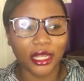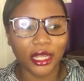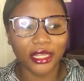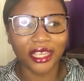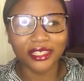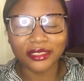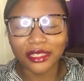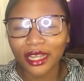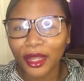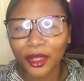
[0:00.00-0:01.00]
get
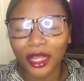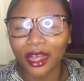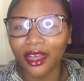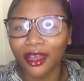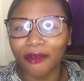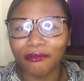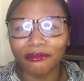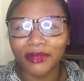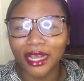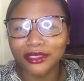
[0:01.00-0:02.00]

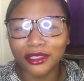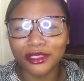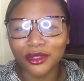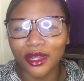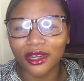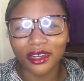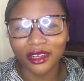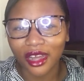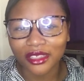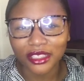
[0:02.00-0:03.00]
I had to go to another
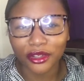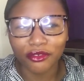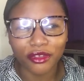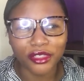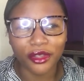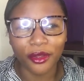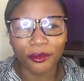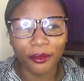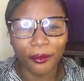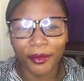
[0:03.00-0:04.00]
doctor for some
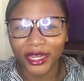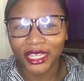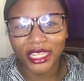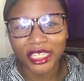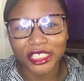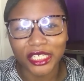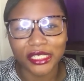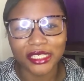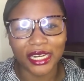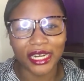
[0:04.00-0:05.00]
medication
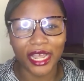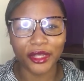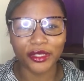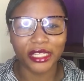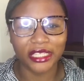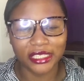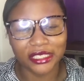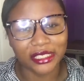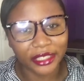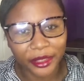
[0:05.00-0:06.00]
so that I could
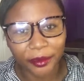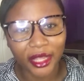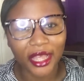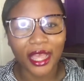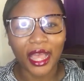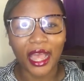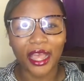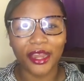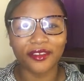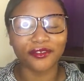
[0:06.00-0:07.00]
sleep,
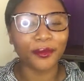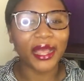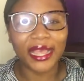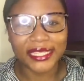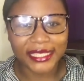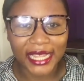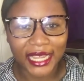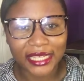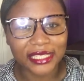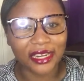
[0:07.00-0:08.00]
and for my
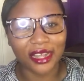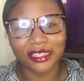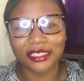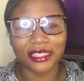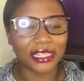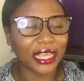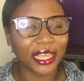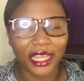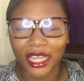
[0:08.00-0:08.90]
anxiety and all that. Like